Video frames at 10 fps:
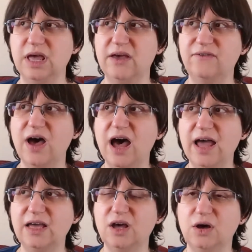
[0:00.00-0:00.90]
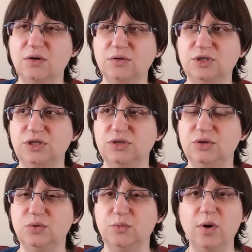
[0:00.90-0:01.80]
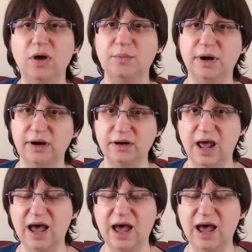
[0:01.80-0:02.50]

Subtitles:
if I go to Walmart,